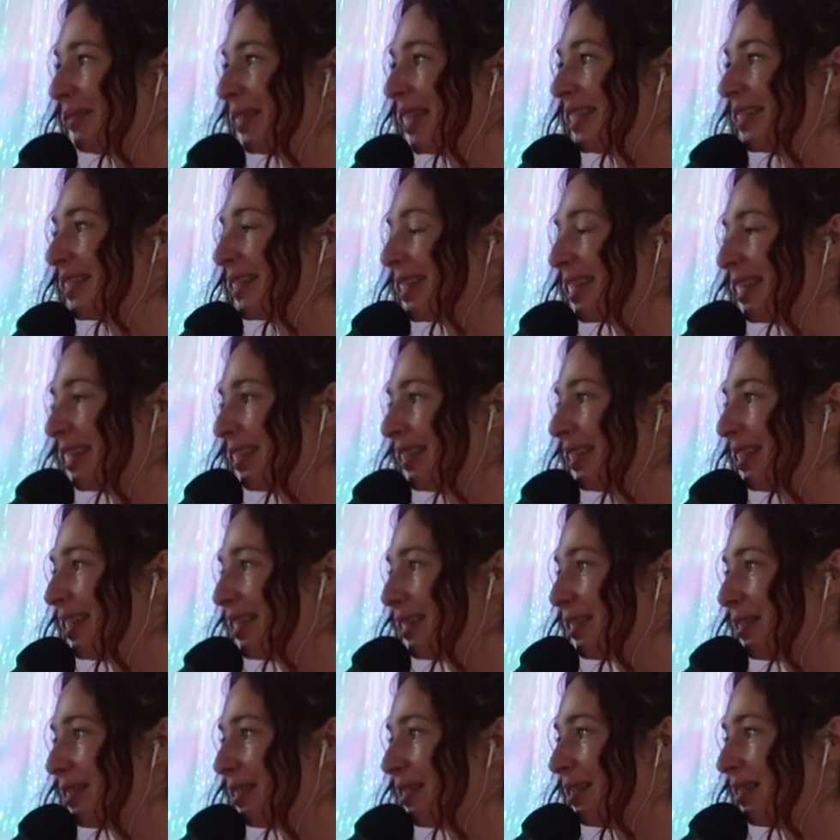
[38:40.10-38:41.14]
means
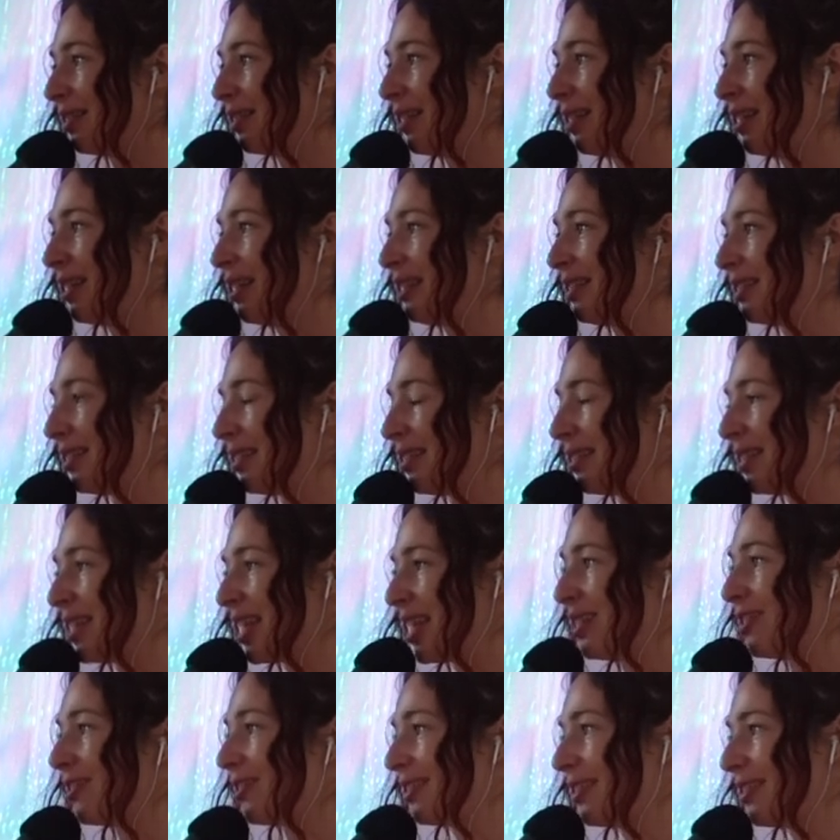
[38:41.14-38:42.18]
the
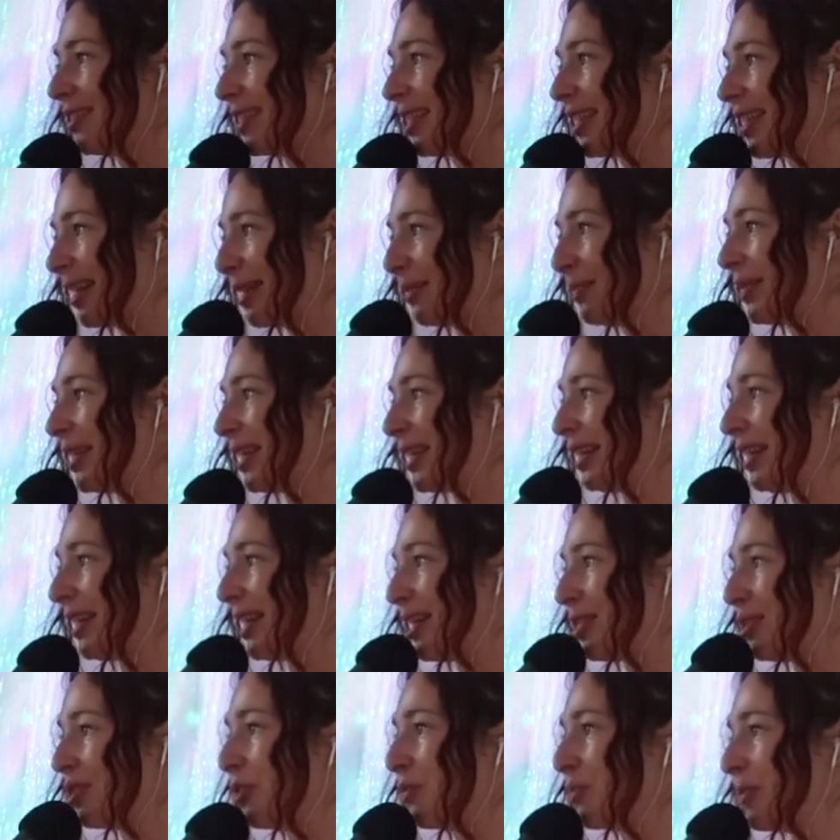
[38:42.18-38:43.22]
sensations happening
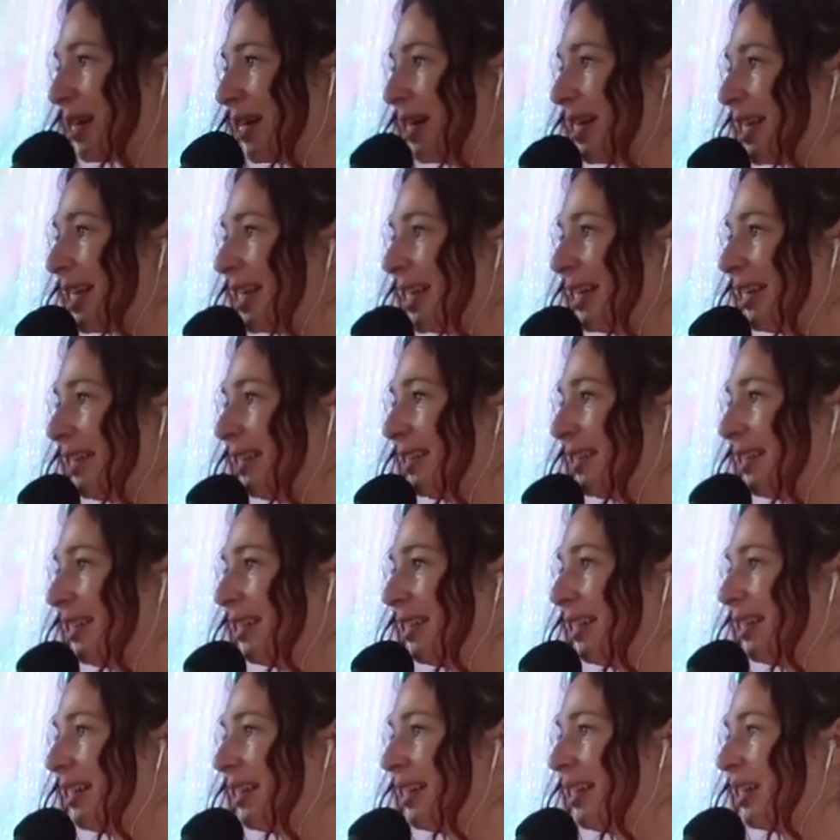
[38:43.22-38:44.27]
in your body.
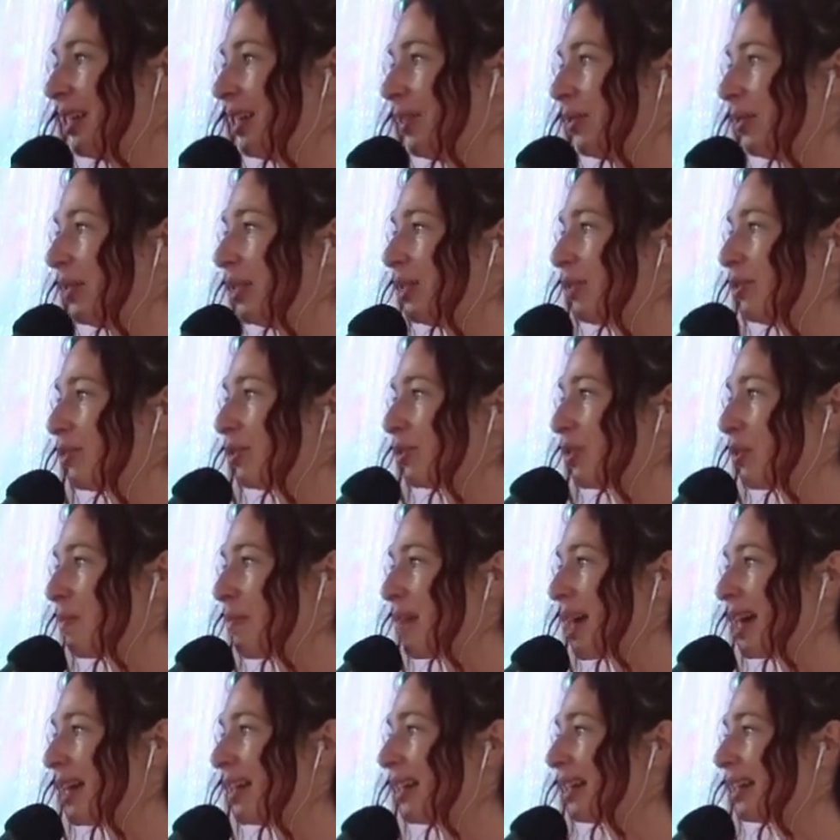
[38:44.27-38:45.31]
When you
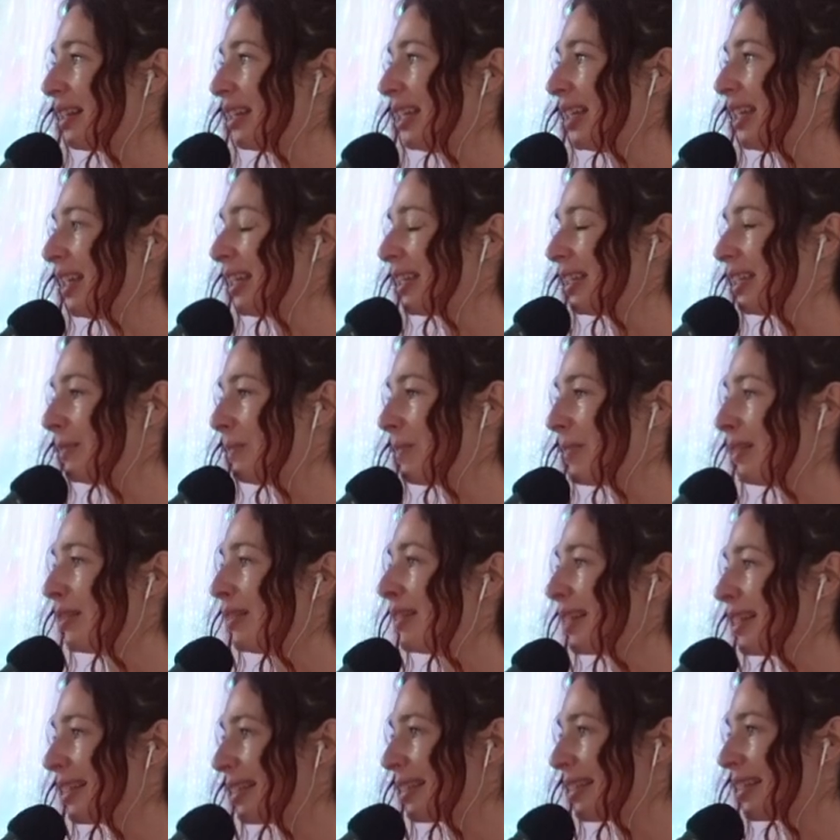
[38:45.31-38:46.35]
somatically
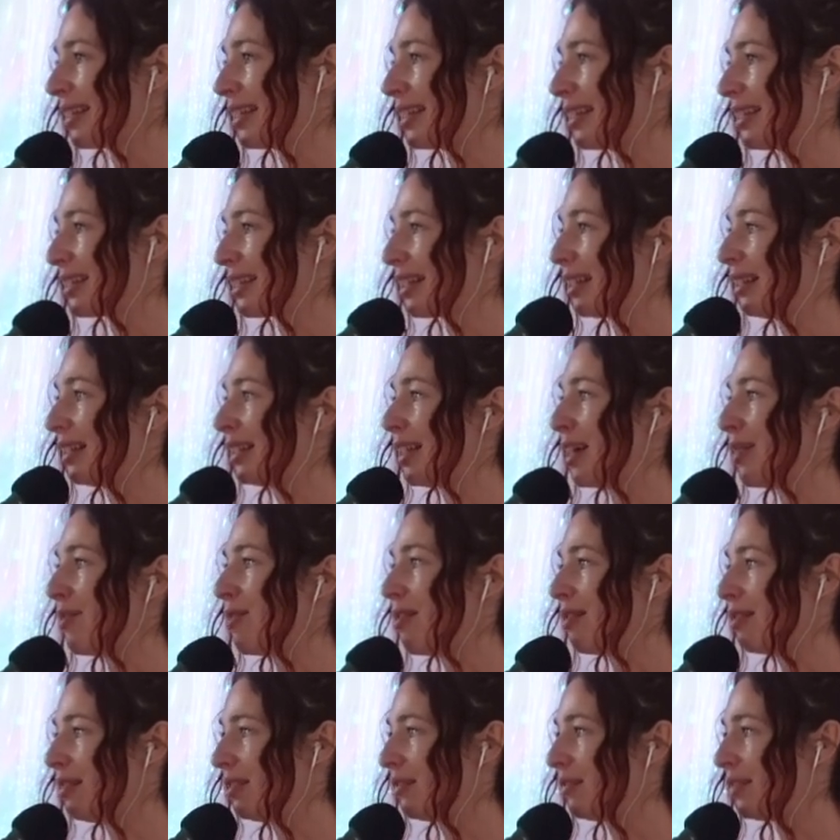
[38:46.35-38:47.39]
experience this and allow
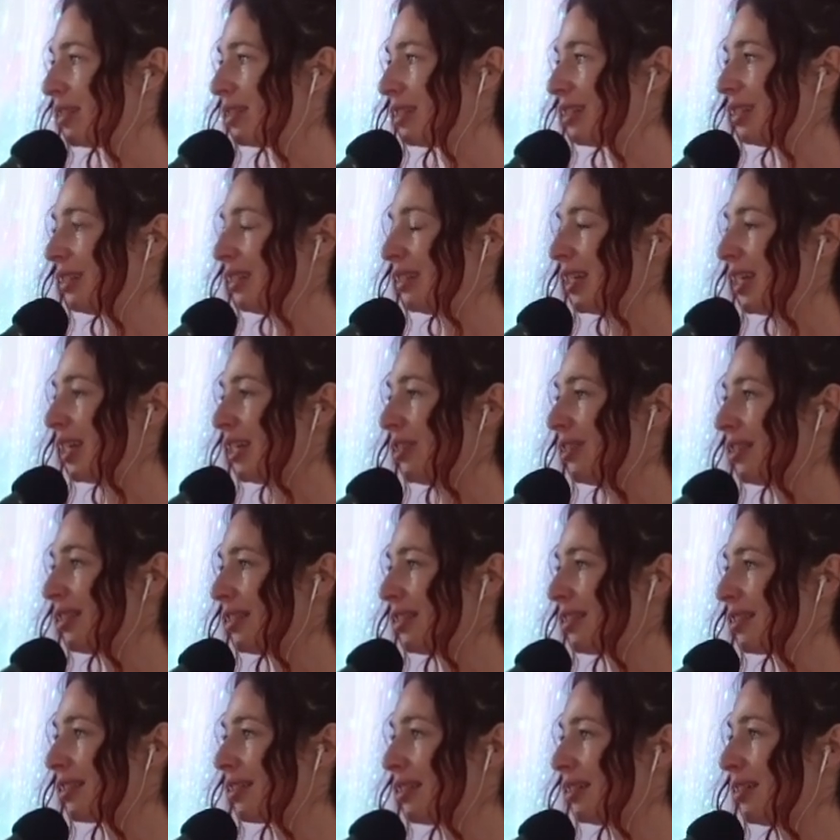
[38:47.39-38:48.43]
all the
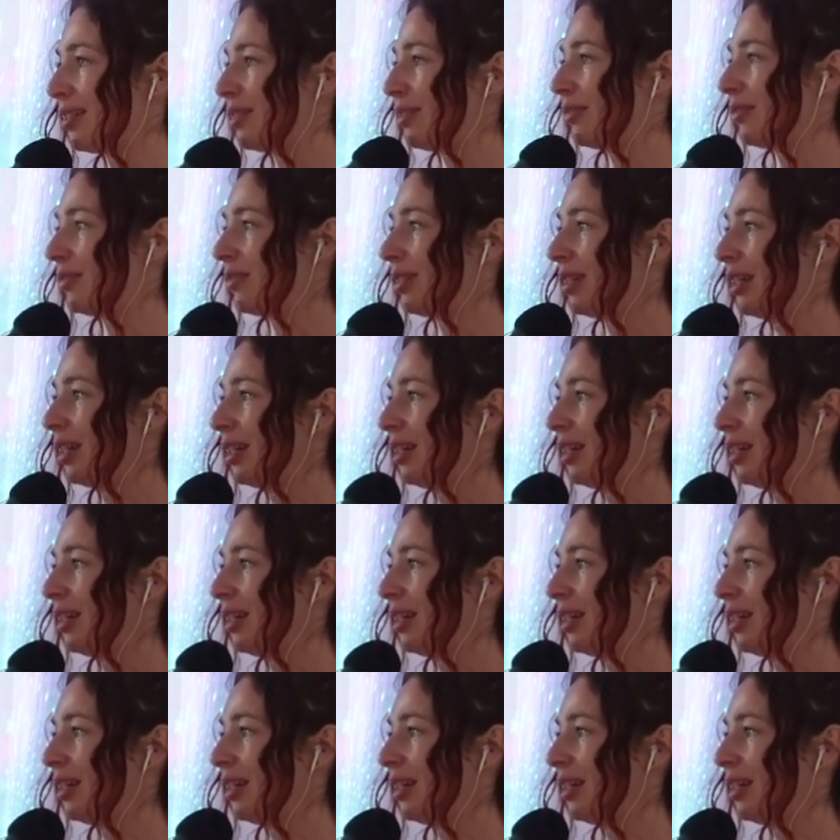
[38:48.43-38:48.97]
sensations of